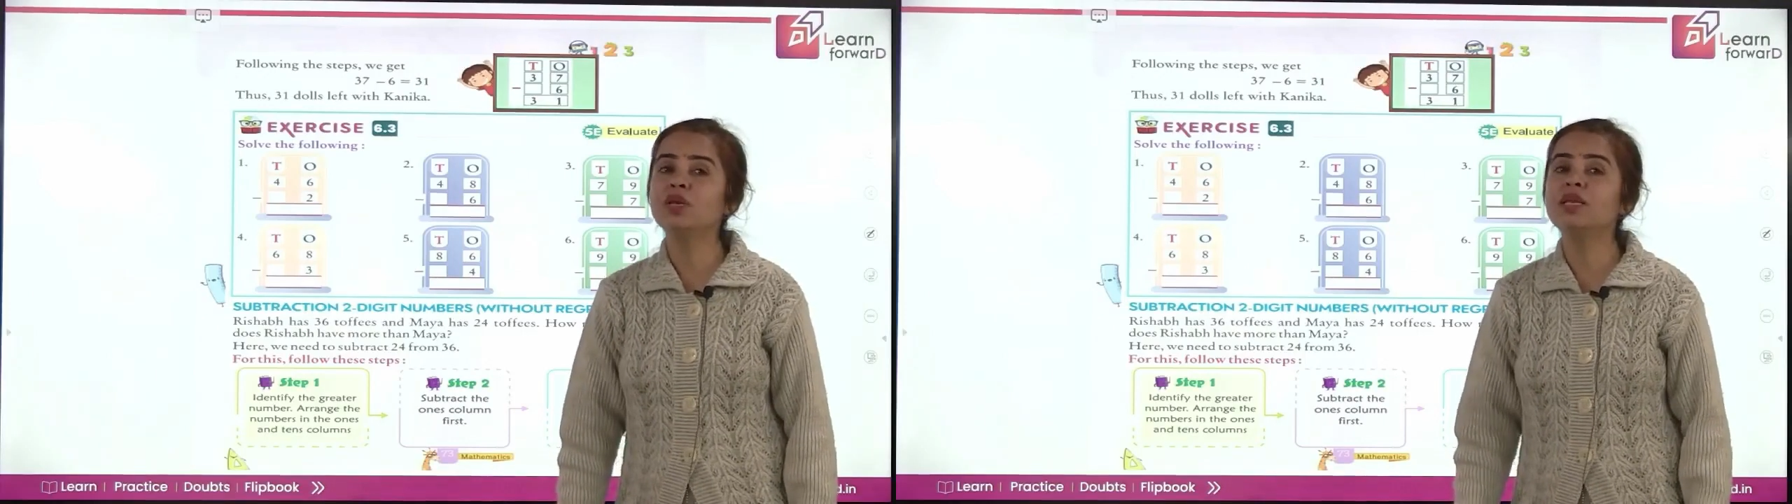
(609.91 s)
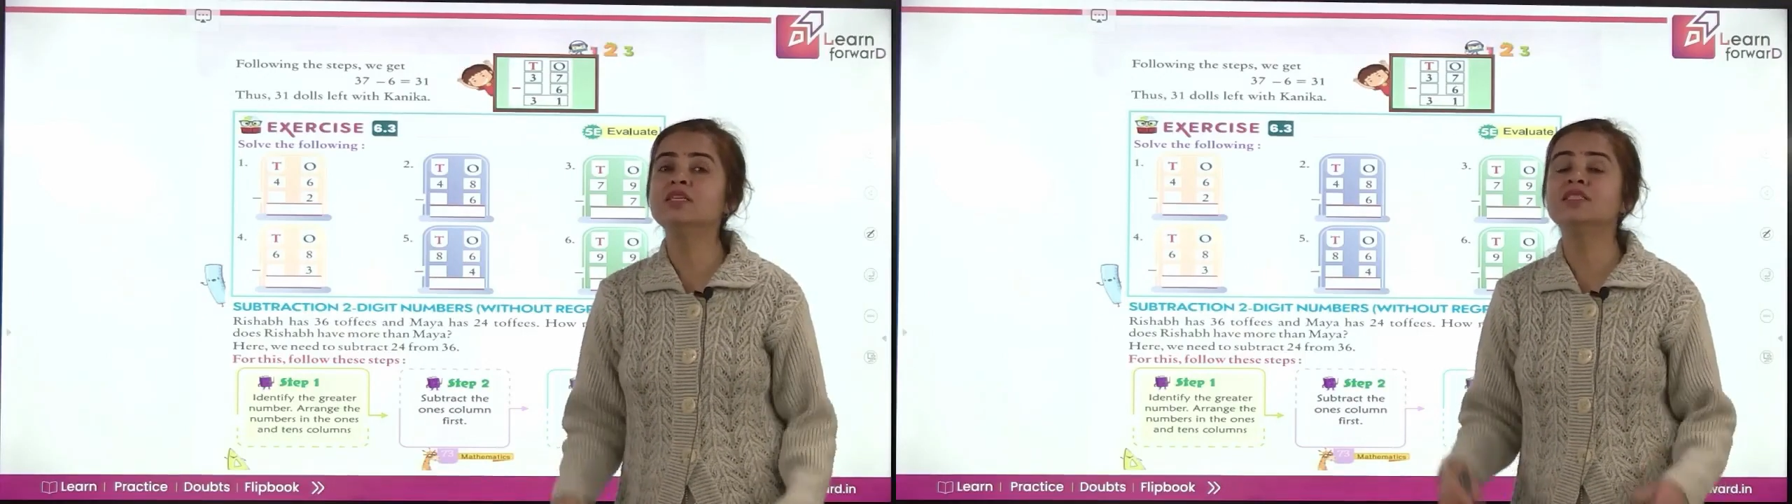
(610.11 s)

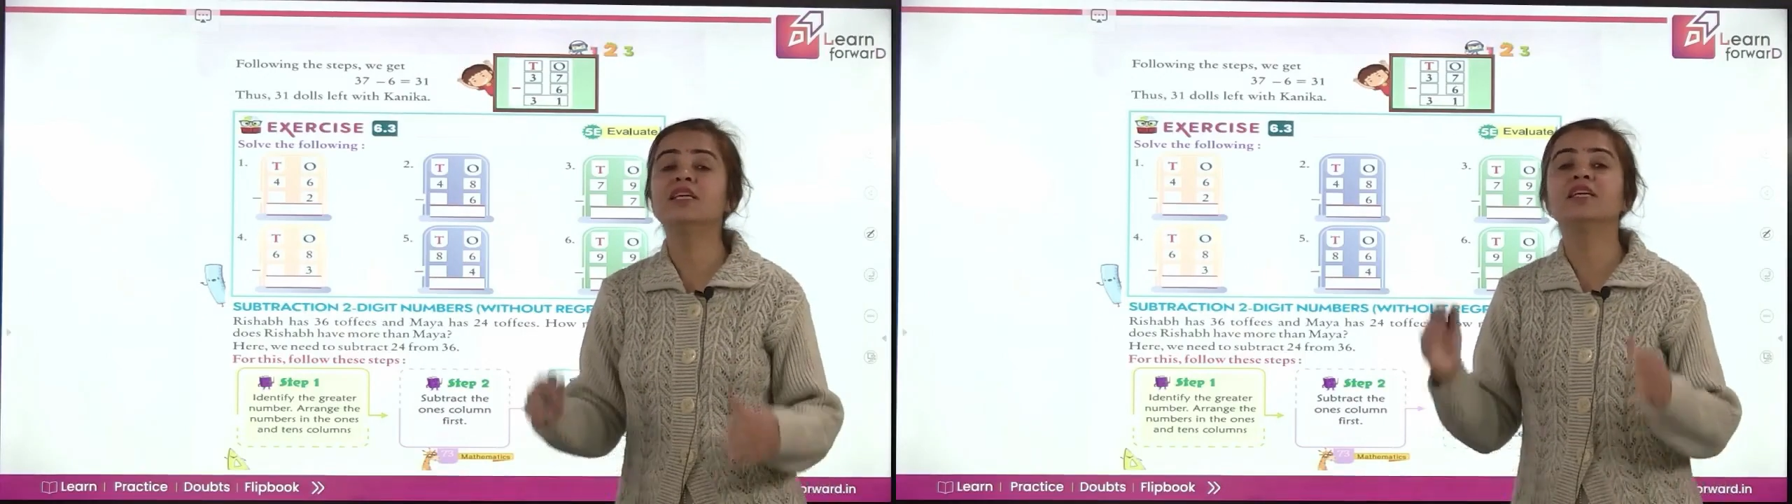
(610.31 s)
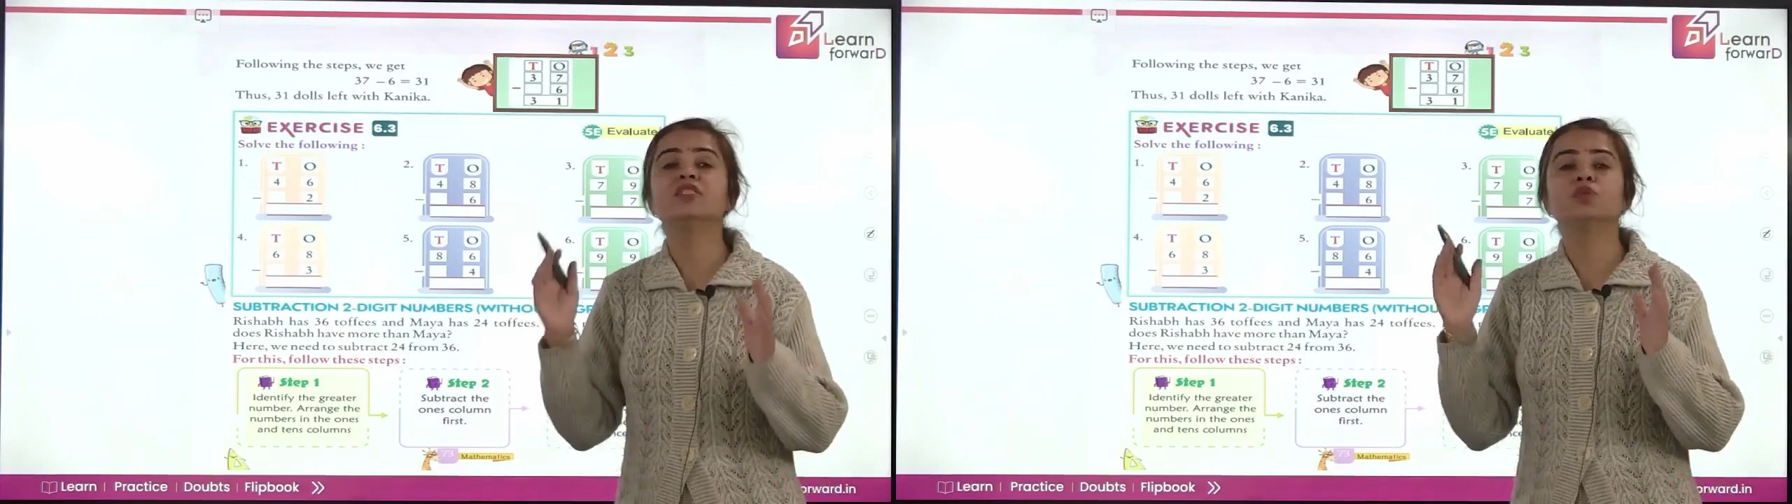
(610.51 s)
6
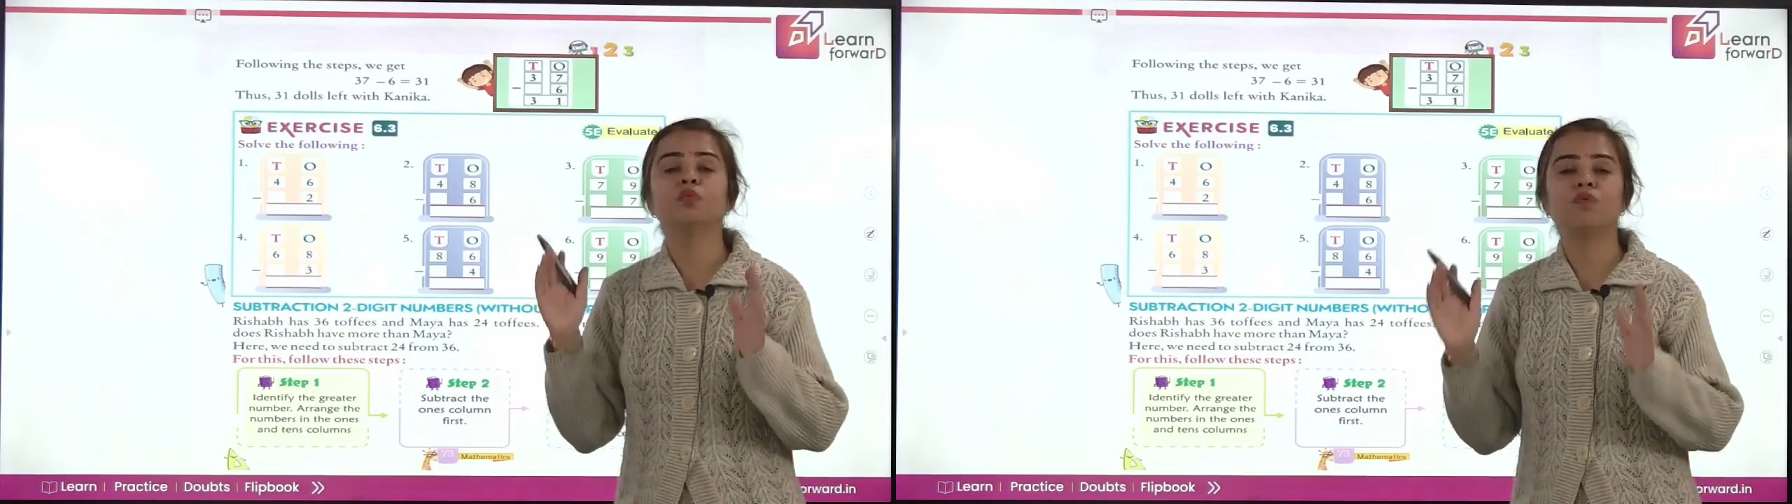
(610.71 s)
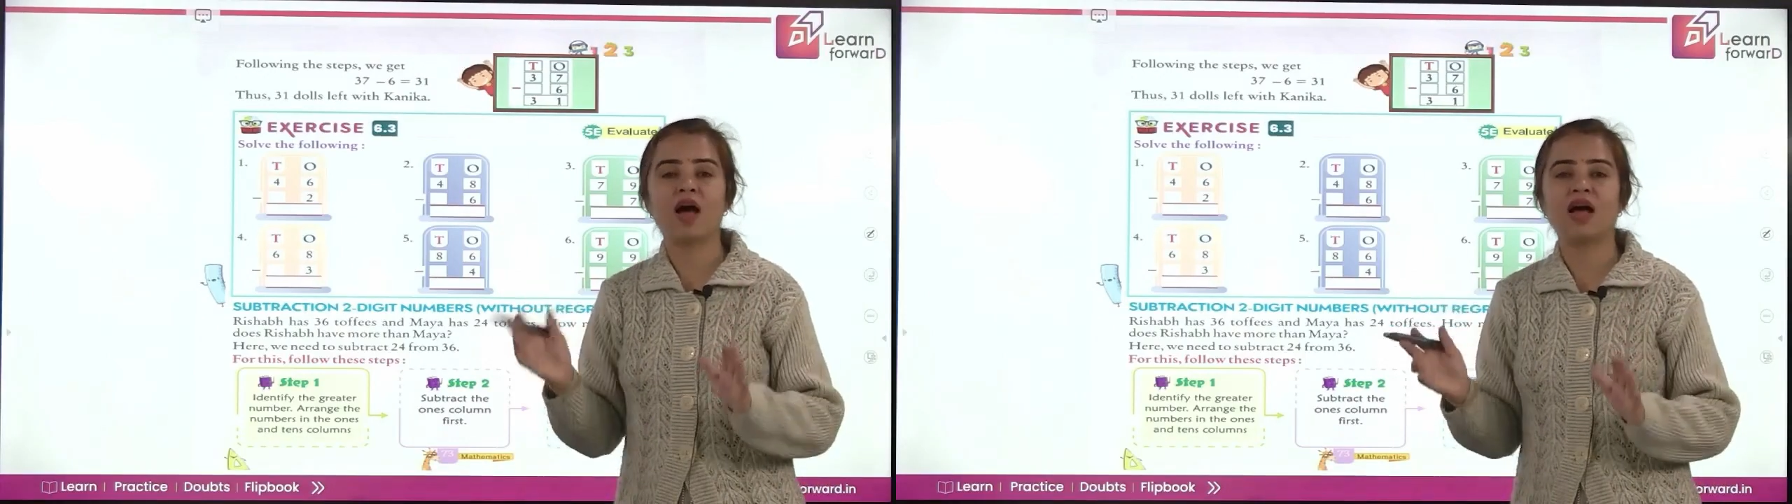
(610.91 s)

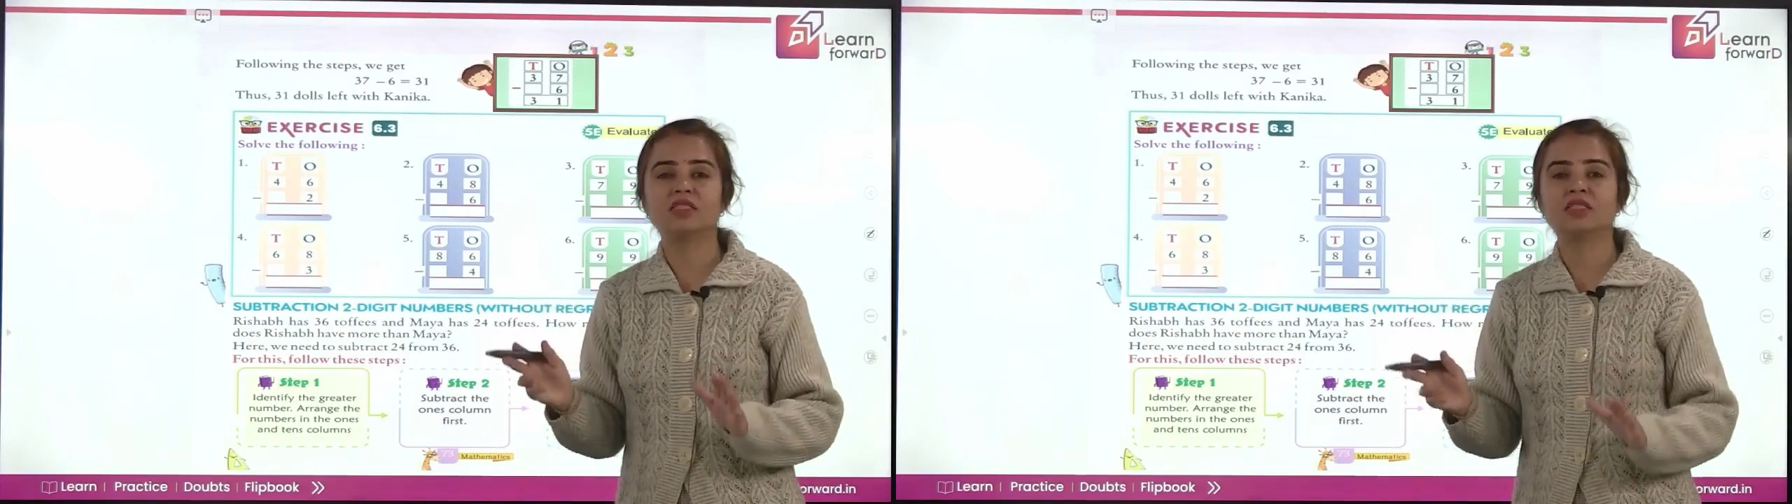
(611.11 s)
ones.